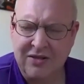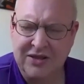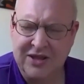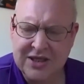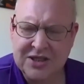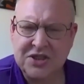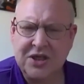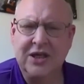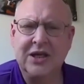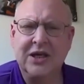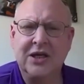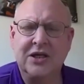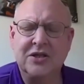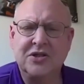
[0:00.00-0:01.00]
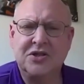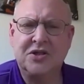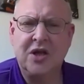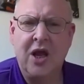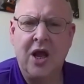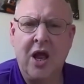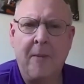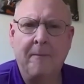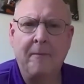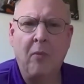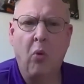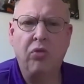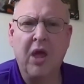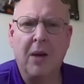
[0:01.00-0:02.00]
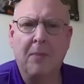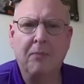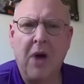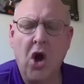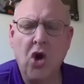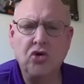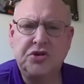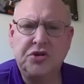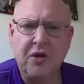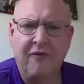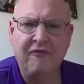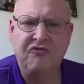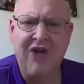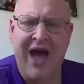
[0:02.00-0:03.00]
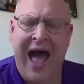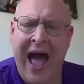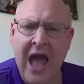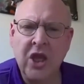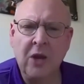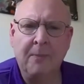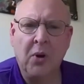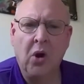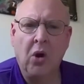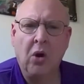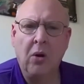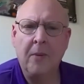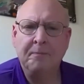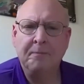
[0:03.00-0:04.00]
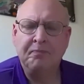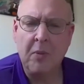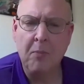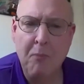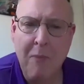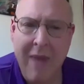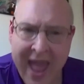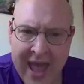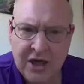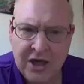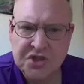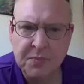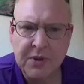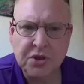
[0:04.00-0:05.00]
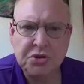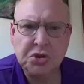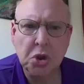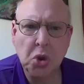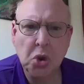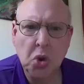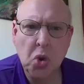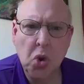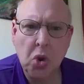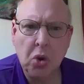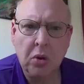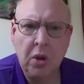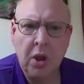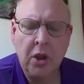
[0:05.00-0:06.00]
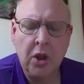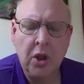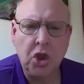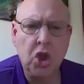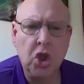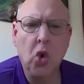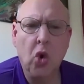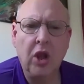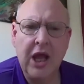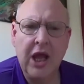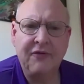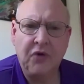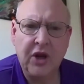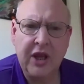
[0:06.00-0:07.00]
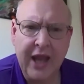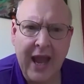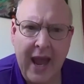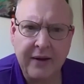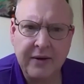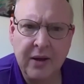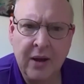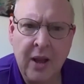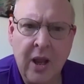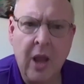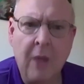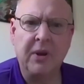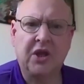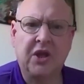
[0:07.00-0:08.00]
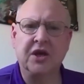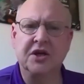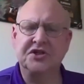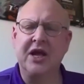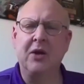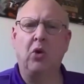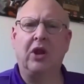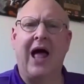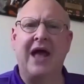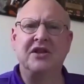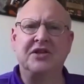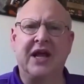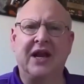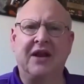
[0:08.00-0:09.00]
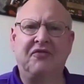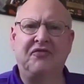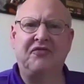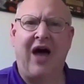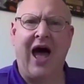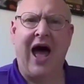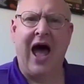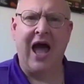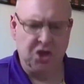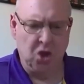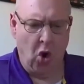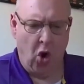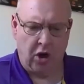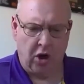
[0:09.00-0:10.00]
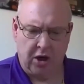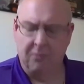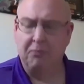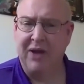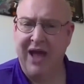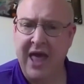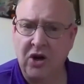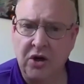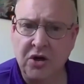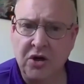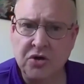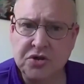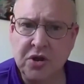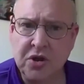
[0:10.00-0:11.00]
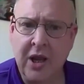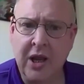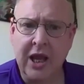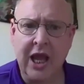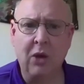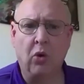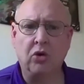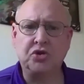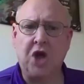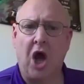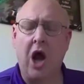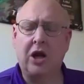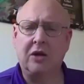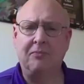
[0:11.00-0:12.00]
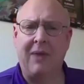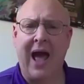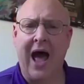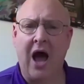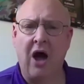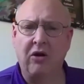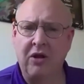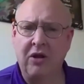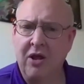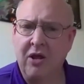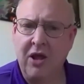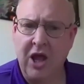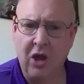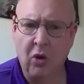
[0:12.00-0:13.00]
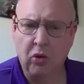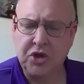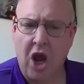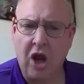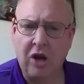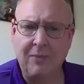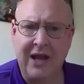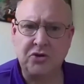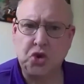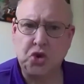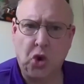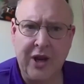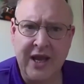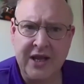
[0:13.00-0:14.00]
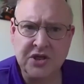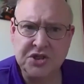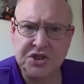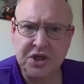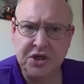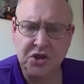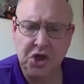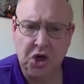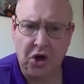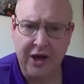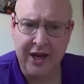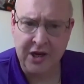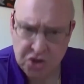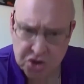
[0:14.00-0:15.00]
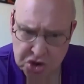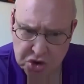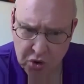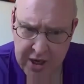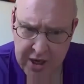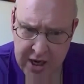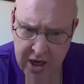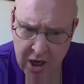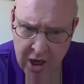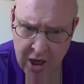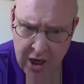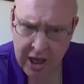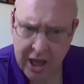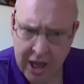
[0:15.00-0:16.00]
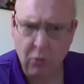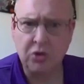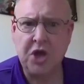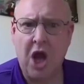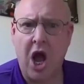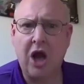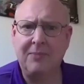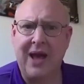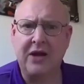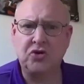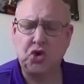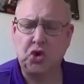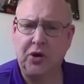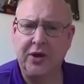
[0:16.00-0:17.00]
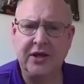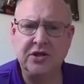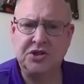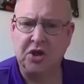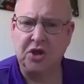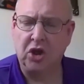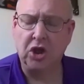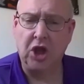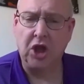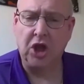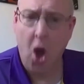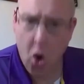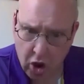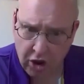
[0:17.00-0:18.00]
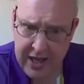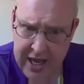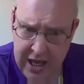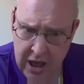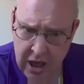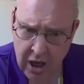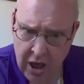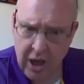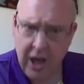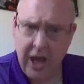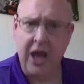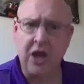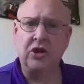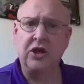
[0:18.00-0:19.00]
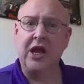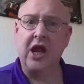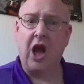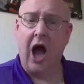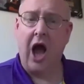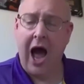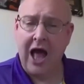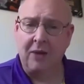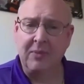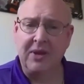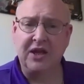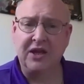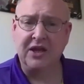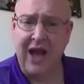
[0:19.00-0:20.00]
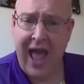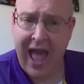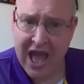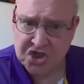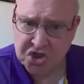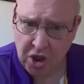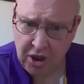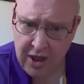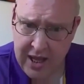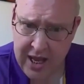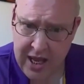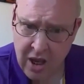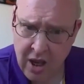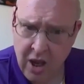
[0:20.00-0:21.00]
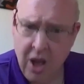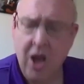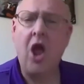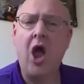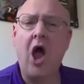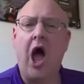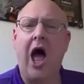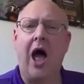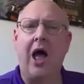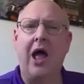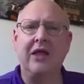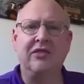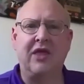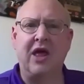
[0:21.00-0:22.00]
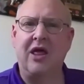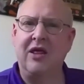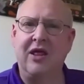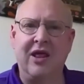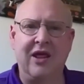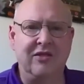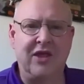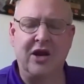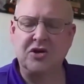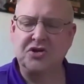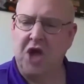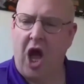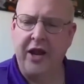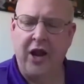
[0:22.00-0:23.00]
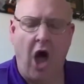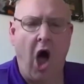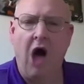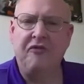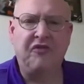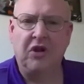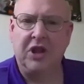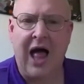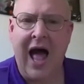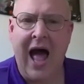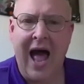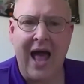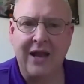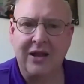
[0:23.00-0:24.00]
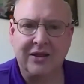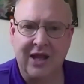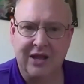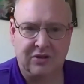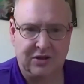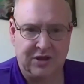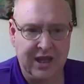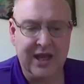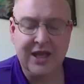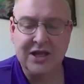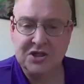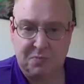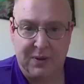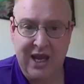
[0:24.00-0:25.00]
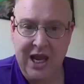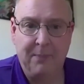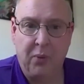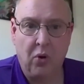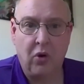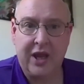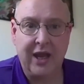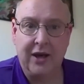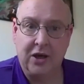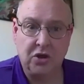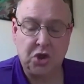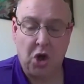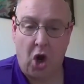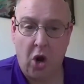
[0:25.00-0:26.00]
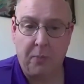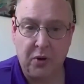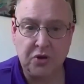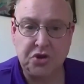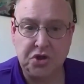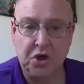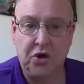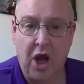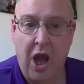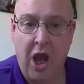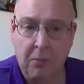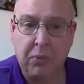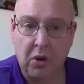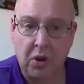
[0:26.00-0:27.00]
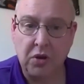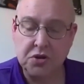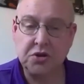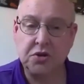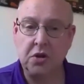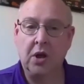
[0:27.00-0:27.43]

this is the most valuable management tool you will ever get because it will identify your competitors. It will talk about it will talk about trends in your industry. It will talk about trends locally in the economy nationally. Uh, th- there's an awful lot that these people can interpret your numbers